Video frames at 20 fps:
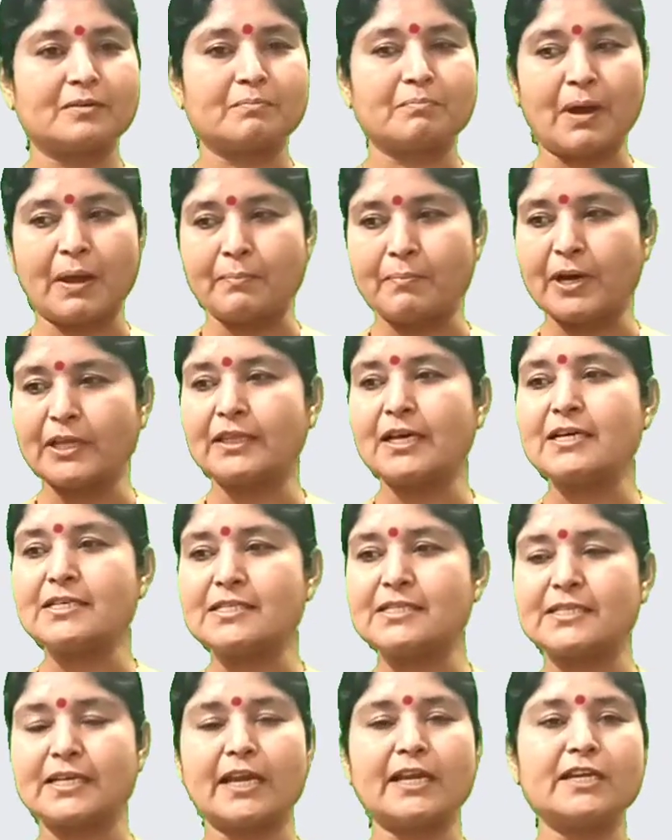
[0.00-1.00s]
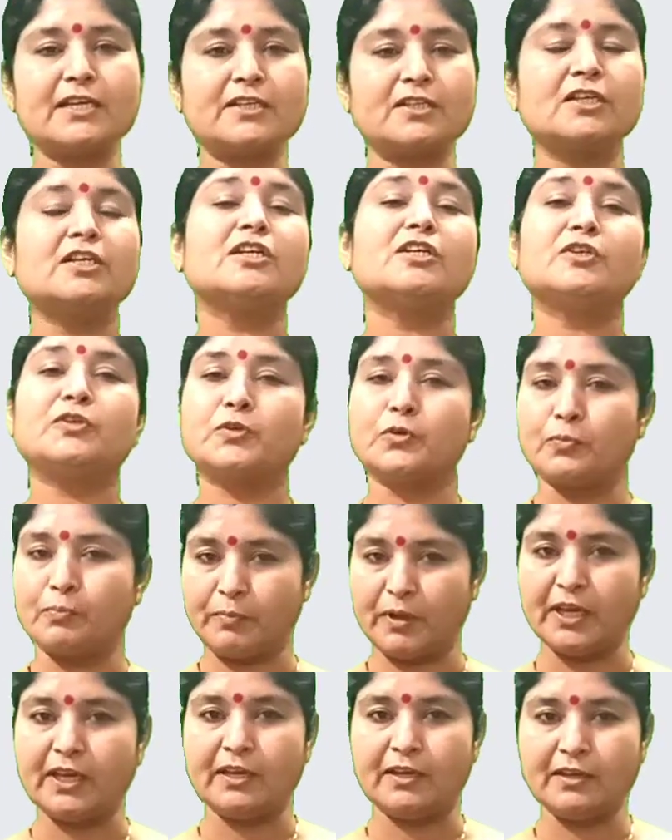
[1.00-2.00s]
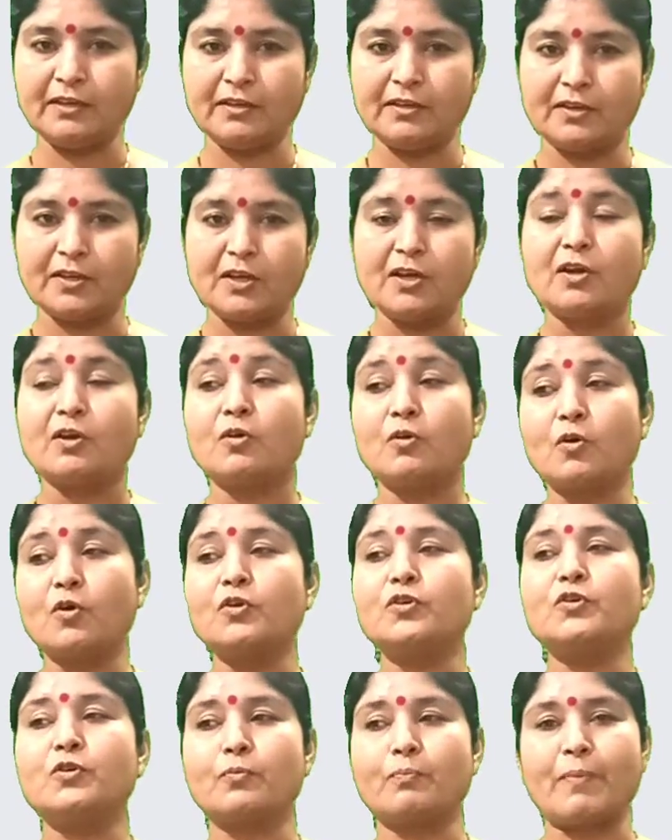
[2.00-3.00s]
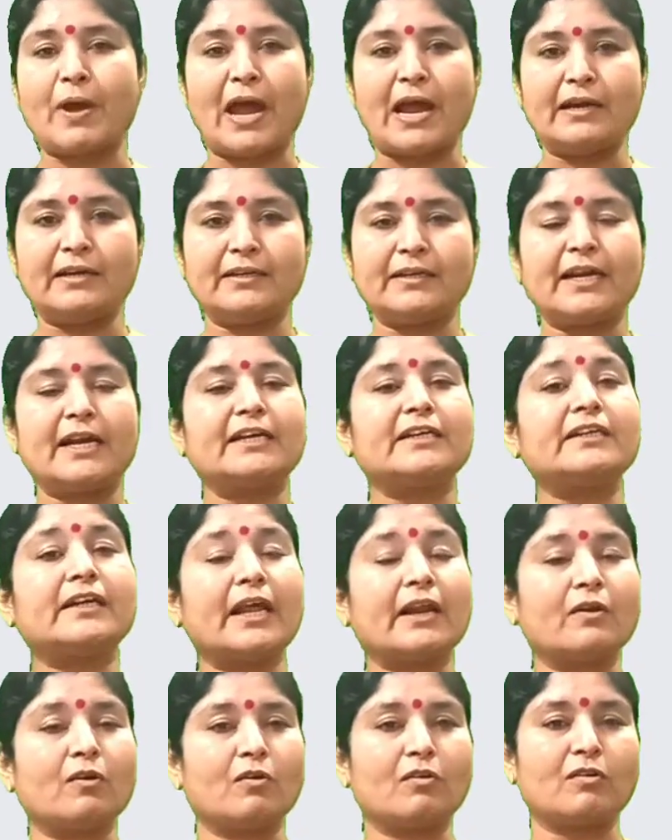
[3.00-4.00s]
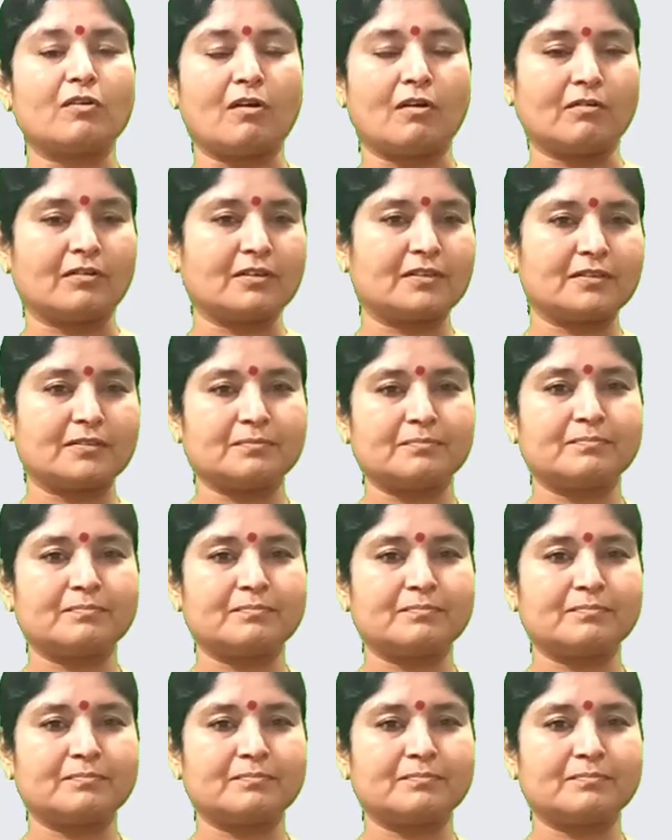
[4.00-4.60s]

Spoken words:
My mother said to me, go to bed at 10 o'clock.